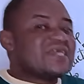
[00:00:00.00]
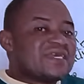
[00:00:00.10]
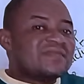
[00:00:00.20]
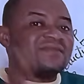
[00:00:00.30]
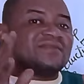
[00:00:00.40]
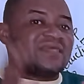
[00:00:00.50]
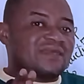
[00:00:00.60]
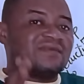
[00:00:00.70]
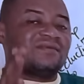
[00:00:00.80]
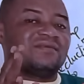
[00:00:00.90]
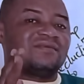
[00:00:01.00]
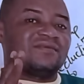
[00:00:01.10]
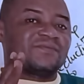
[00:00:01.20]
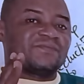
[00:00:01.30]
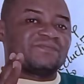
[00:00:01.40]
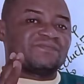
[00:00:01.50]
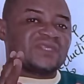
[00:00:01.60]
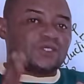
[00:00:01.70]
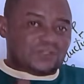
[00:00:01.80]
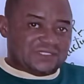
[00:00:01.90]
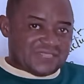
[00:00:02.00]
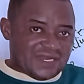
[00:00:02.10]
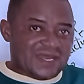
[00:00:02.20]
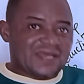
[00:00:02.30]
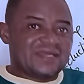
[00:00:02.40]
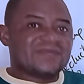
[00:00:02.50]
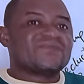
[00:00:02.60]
in the container,